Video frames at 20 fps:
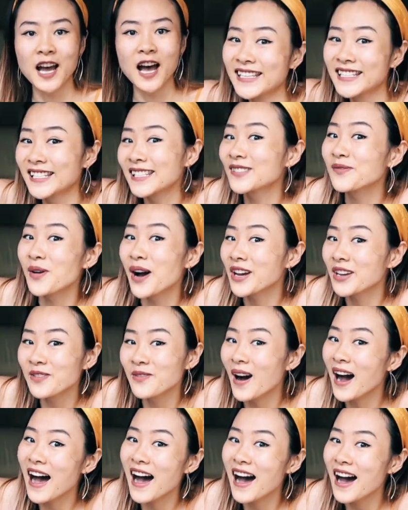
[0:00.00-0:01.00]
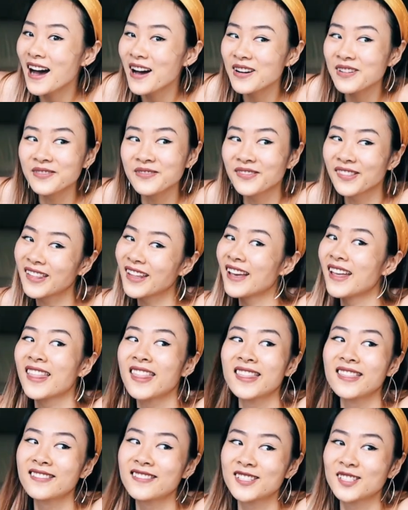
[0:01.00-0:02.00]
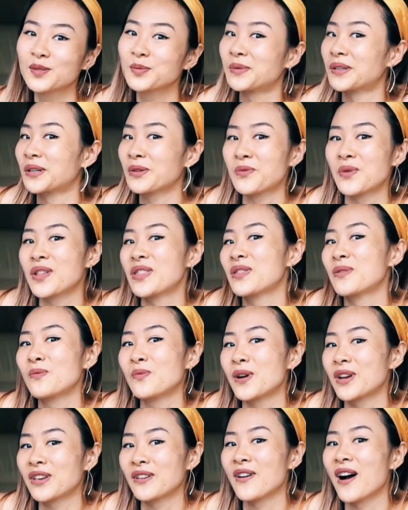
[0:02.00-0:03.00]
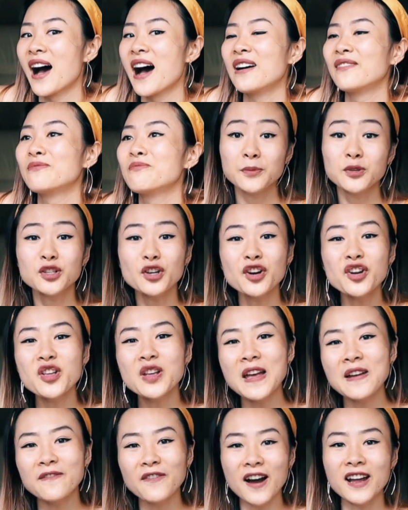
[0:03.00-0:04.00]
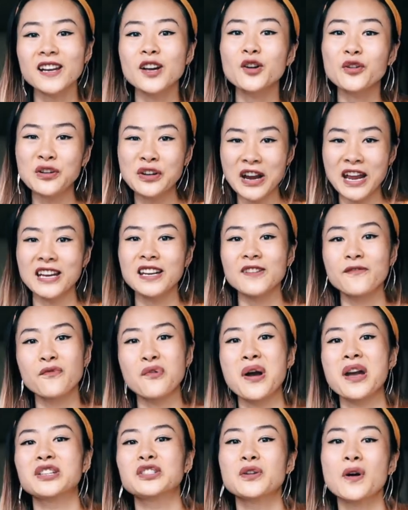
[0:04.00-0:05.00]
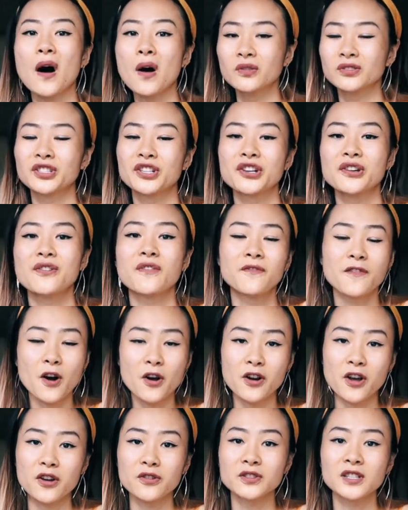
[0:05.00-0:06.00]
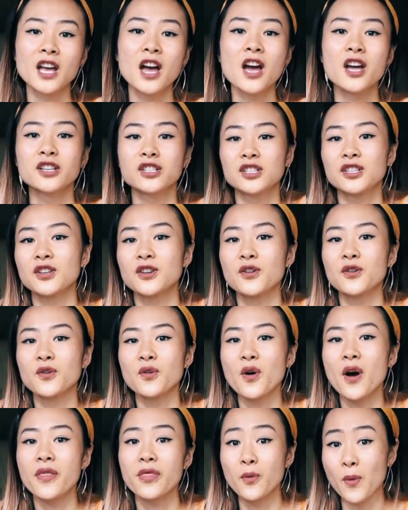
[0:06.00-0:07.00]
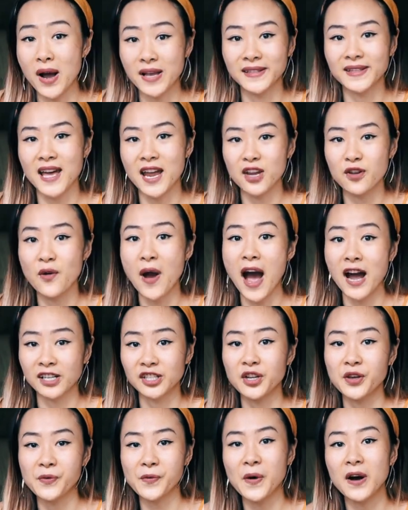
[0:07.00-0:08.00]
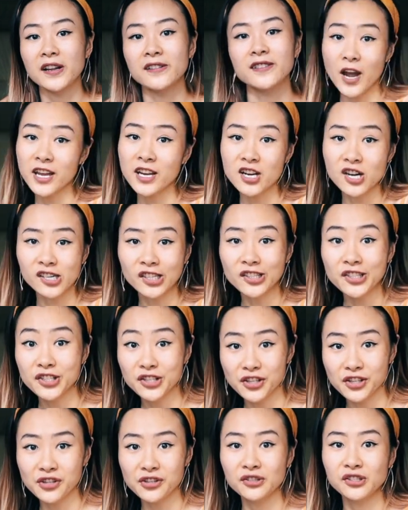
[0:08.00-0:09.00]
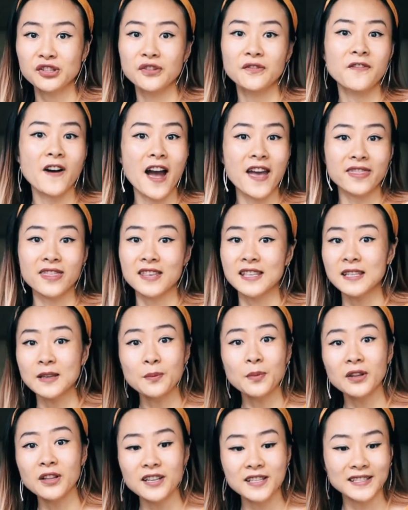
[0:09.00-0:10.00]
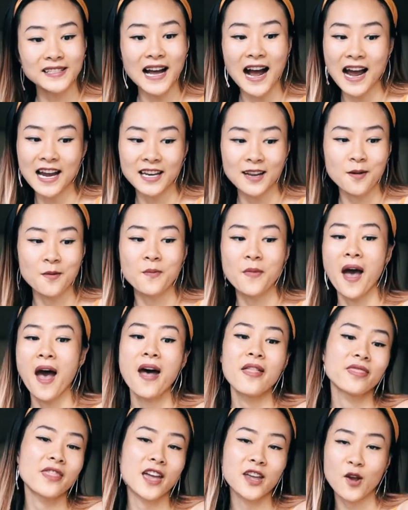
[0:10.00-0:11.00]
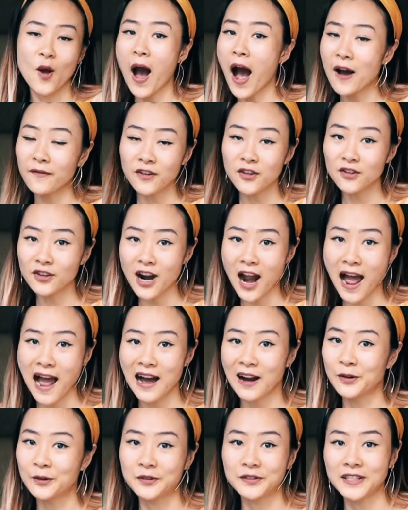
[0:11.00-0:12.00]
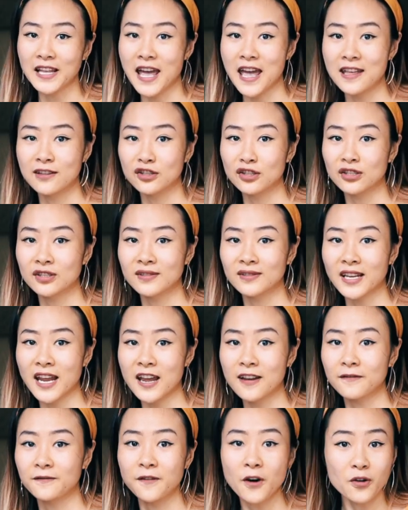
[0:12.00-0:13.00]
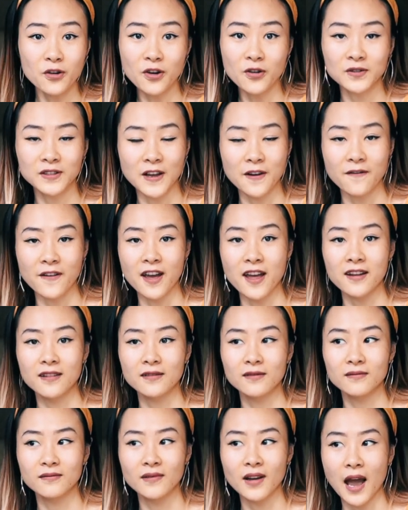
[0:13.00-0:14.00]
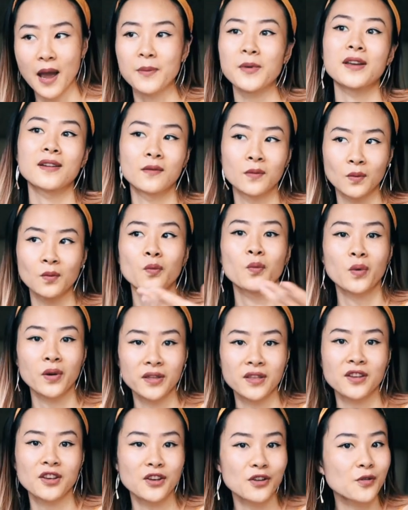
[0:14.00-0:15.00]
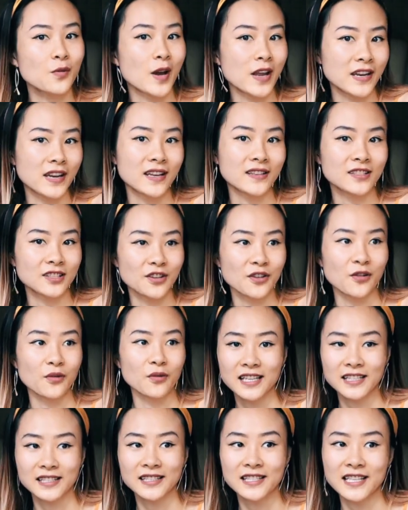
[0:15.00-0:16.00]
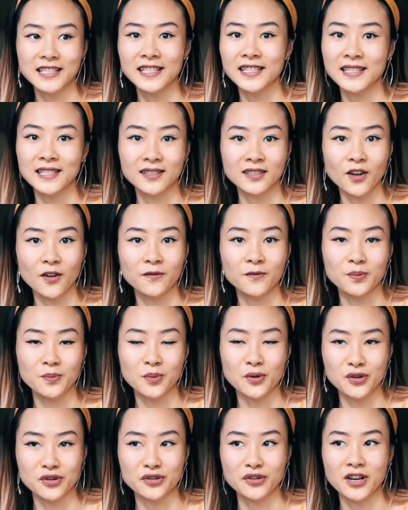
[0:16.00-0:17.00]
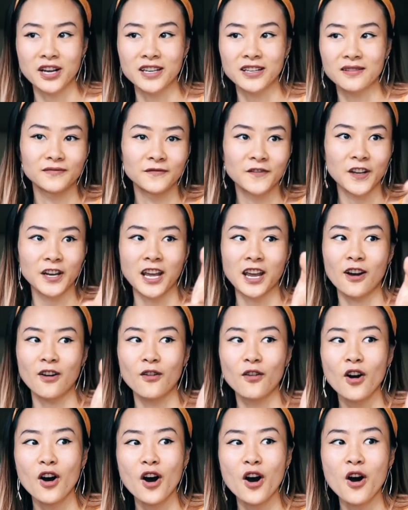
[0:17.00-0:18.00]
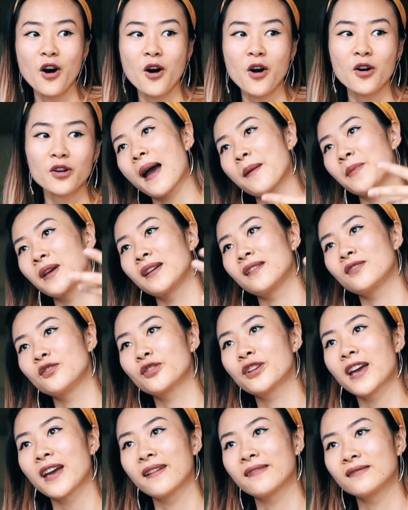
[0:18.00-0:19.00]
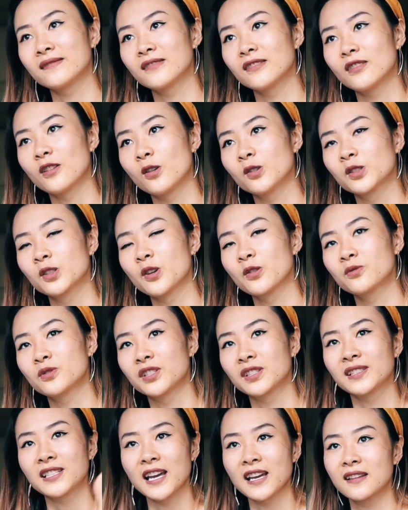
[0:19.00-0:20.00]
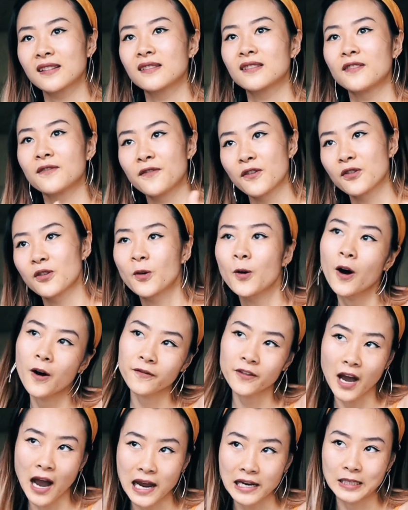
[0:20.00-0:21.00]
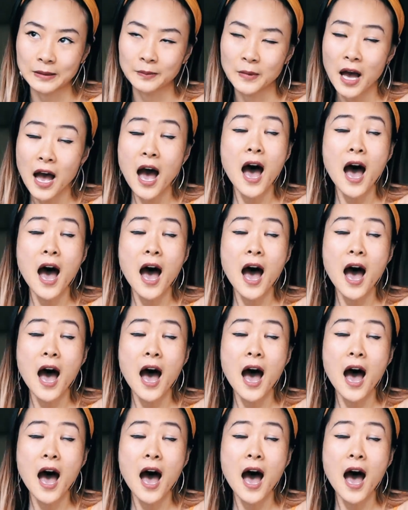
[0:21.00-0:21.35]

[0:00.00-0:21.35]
This is what you have, and just work with what you have. I'm sure you can find a creative way to alter your photos to the ones that you actually want. I encourage you to find the simplest item that you have in your house and just take photos of it. I mean, with you in it too, because this is a self-portrait video. I mean, you can also just take the photo of the item.